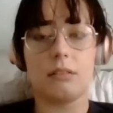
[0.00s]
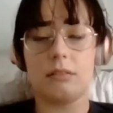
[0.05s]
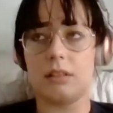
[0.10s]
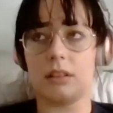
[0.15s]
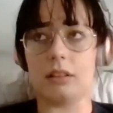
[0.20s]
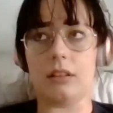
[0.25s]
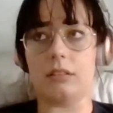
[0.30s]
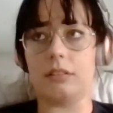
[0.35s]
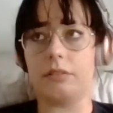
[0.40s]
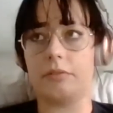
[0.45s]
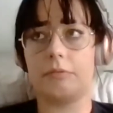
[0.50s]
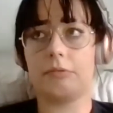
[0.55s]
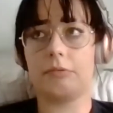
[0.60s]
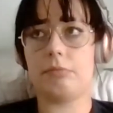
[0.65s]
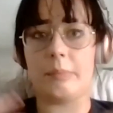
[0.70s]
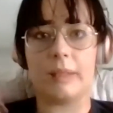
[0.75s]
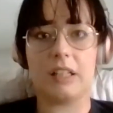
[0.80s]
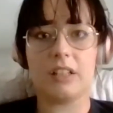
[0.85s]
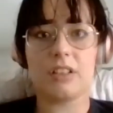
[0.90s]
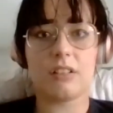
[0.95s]
a lot of
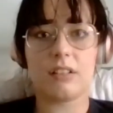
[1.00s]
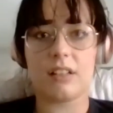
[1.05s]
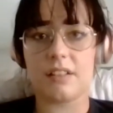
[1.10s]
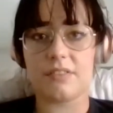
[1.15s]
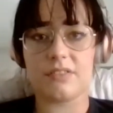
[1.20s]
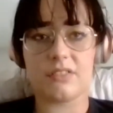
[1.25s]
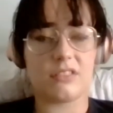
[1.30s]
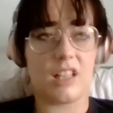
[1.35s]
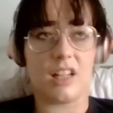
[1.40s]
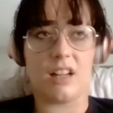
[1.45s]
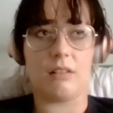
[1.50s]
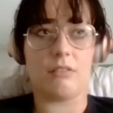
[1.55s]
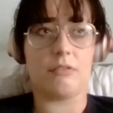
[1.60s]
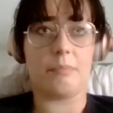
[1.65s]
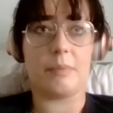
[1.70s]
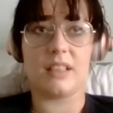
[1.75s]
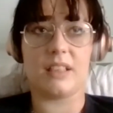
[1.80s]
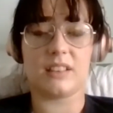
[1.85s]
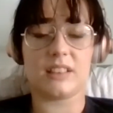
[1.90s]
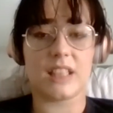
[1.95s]
pleasure out of
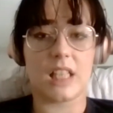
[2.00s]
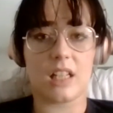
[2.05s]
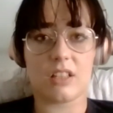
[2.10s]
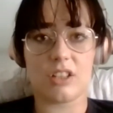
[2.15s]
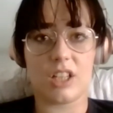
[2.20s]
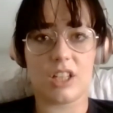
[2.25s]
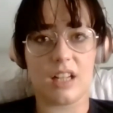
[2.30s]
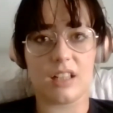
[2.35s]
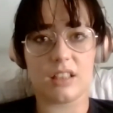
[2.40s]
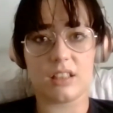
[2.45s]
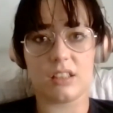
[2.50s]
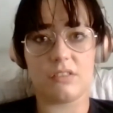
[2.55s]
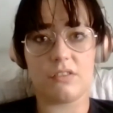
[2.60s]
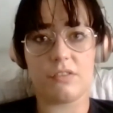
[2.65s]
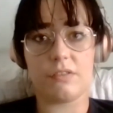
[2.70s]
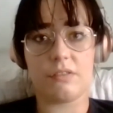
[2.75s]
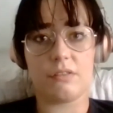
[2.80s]
being sexually active,